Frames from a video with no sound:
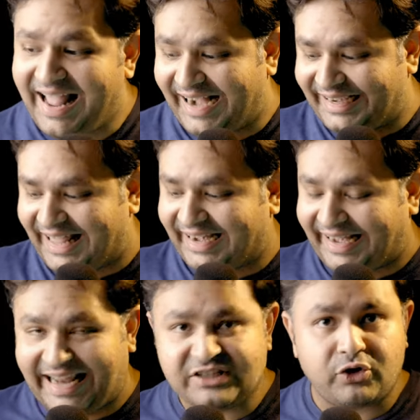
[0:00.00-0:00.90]
And
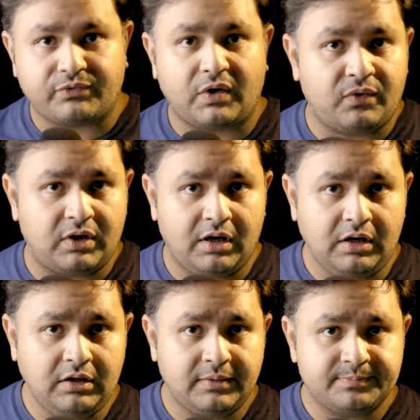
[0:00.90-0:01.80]
rest of the
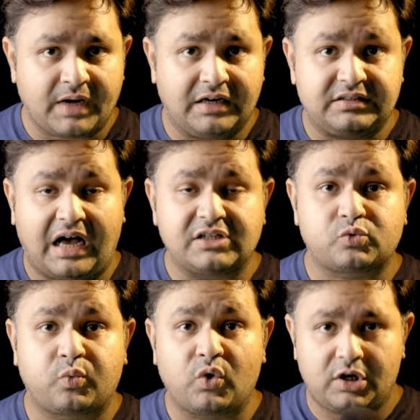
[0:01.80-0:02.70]
world
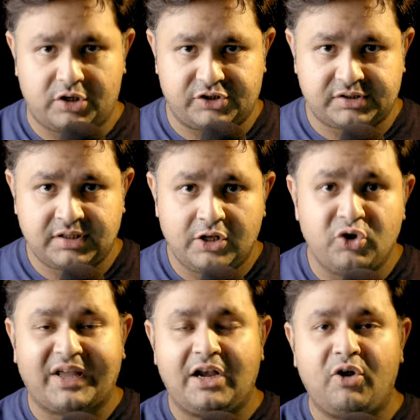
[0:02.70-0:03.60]
does worse.
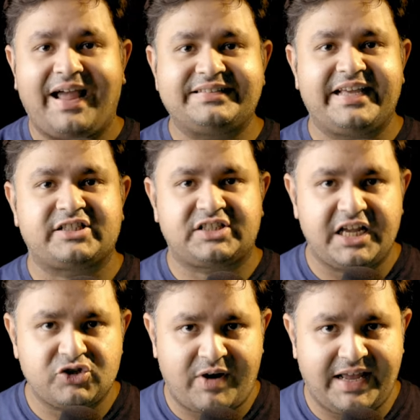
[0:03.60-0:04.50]
You can look at the
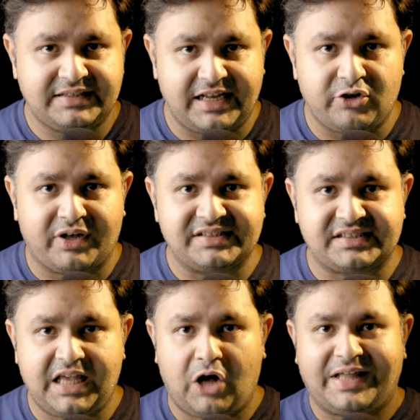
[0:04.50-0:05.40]
exchange rates and you can
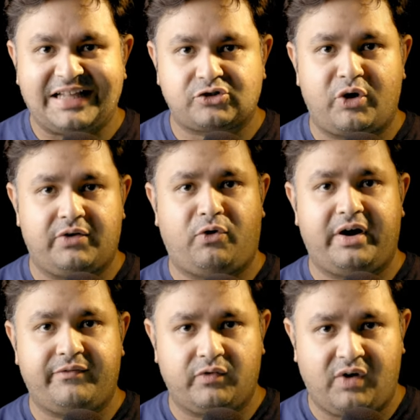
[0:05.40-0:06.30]
see how that's going for
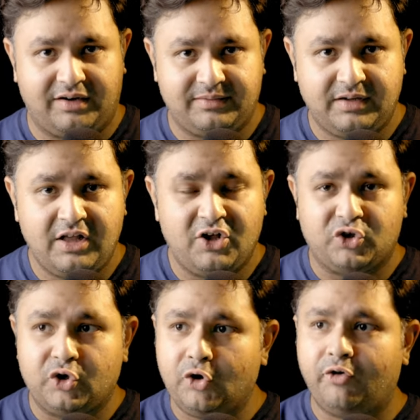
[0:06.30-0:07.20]
everyone.
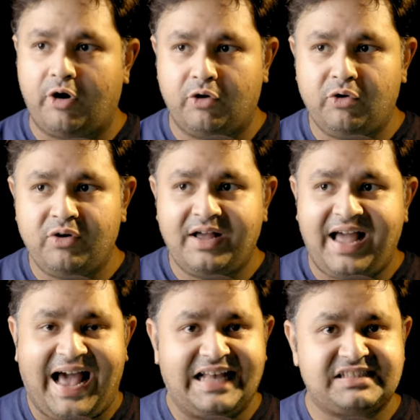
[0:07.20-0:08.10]
Euro
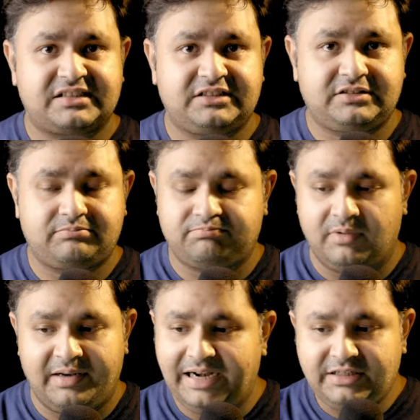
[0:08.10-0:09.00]
has
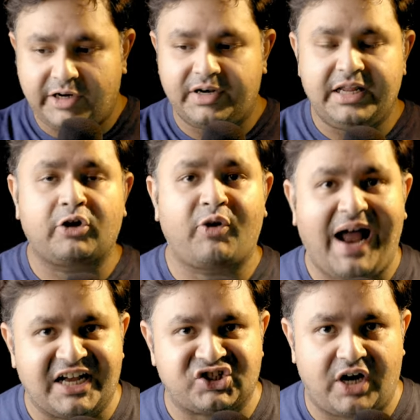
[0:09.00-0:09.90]
literally
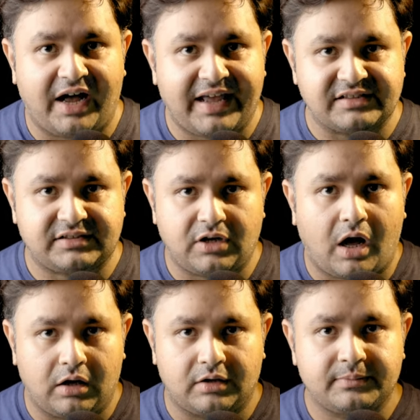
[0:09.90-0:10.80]
crashed against the
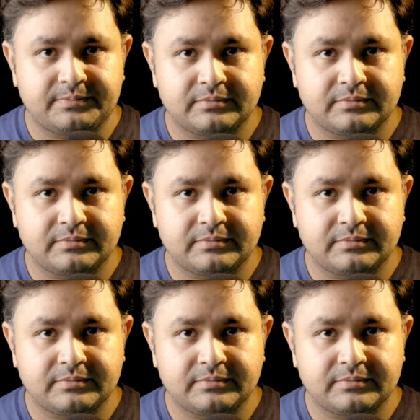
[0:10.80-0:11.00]
dollar.